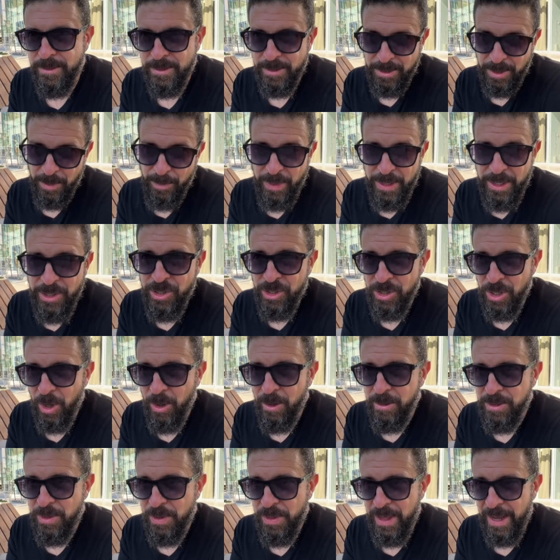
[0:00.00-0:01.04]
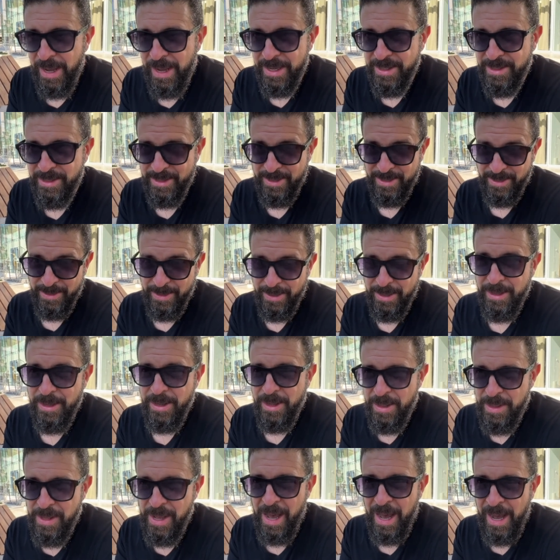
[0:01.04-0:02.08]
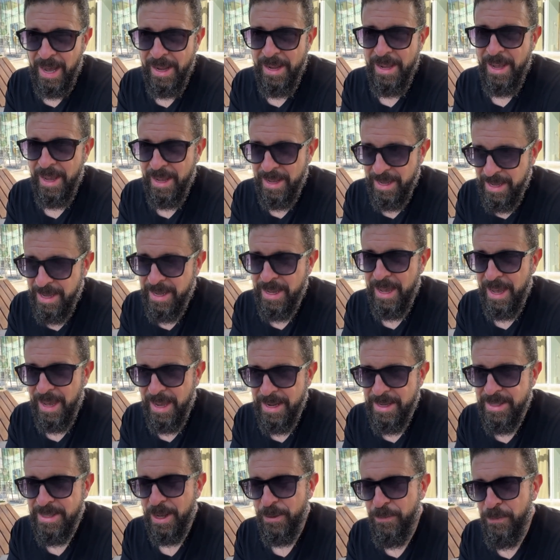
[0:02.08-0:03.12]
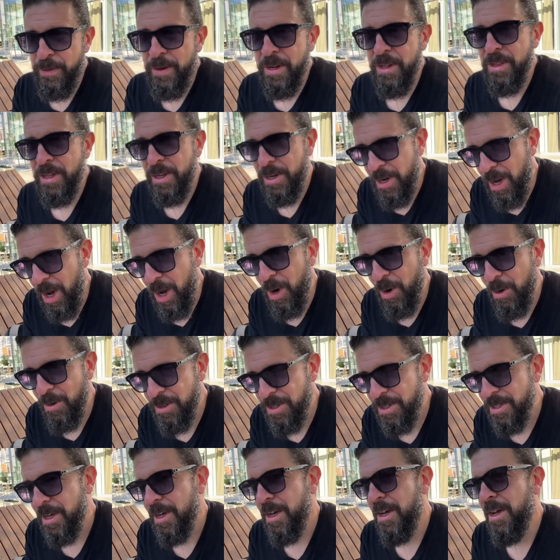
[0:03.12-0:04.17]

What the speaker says: to me shows that the IAEA definitely knows